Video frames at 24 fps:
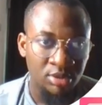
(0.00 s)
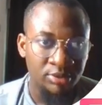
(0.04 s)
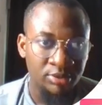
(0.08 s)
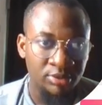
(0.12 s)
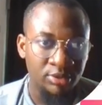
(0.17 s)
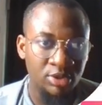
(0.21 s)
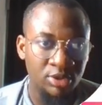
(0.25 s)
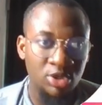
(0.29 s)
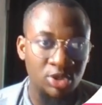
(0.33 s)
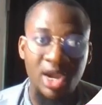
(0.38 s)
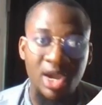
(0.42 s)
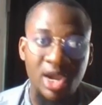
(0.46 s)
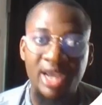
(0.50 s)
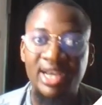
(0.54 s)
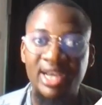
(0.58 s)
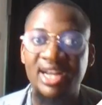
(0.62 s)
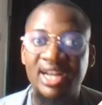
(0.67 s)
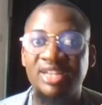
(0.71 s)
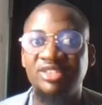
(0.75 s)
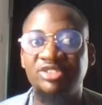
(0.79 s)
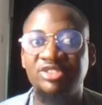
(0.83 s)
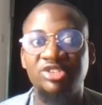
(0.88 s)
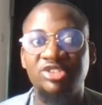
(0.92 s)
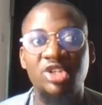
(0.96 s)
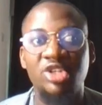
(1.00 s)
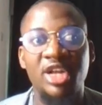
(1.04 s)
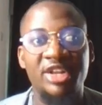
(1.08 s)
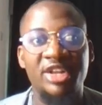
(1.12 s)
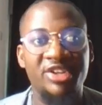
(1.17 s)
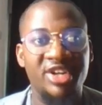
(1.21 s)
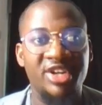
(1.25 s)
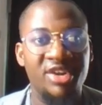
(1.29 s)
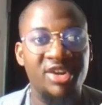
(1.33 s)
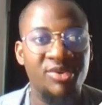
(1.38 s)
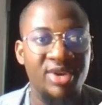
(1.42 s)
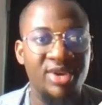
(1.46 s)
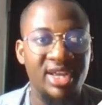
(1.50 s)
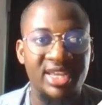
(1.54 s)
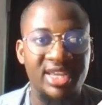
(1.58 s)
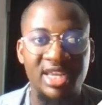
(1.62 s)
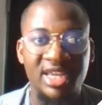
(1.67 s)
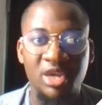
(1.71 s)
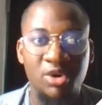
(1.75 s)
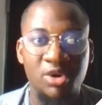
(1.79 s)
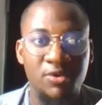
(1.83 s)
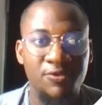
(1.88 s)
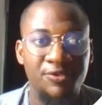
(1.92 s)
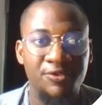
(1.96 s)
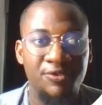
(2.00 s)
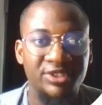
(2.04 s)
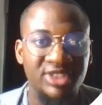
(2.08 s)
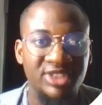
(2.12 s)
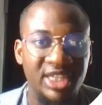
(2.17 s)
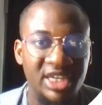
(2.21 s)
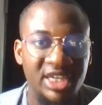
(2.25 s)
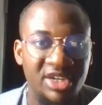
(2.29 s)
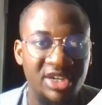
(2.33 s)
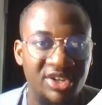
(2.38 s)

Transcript: Don't go ahead and install another one and get confused at the end